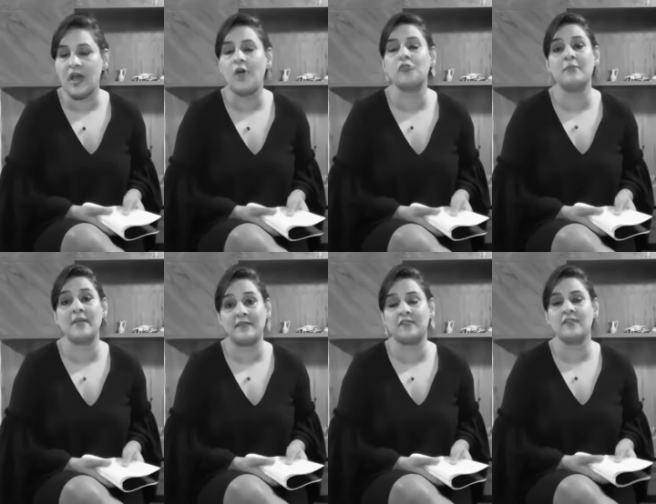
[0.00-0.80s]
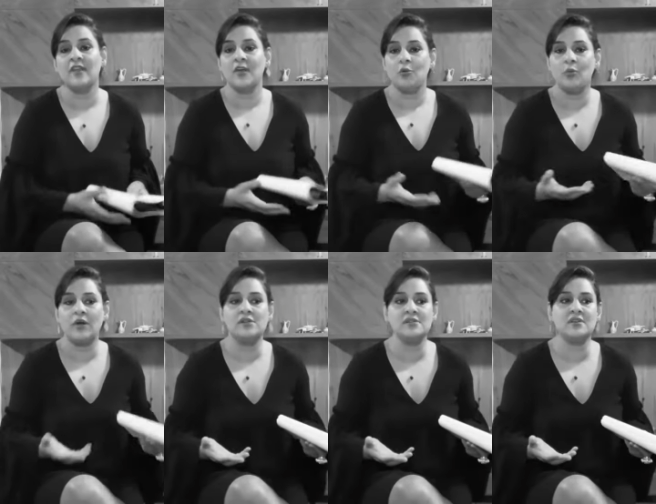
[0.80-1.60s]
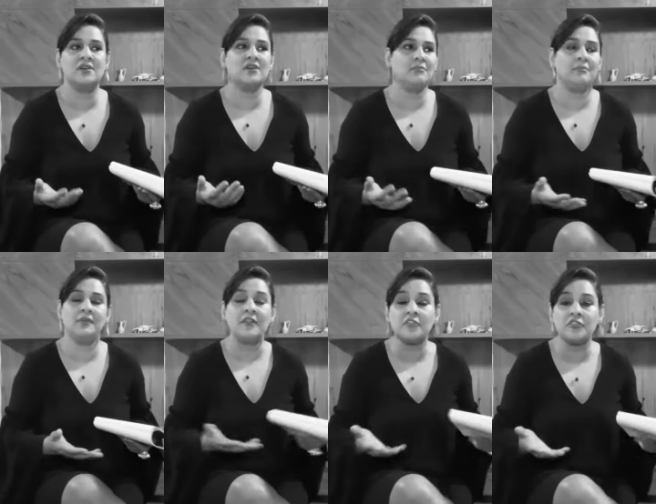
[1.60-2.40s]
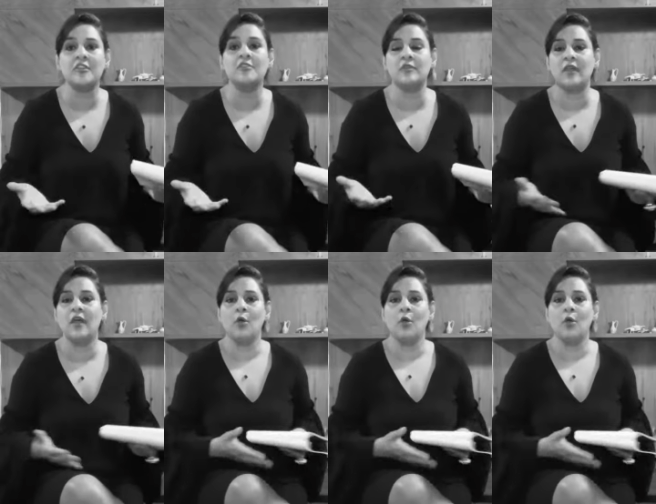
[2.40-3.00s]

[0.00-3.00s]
how to make this world uh, less ridden with,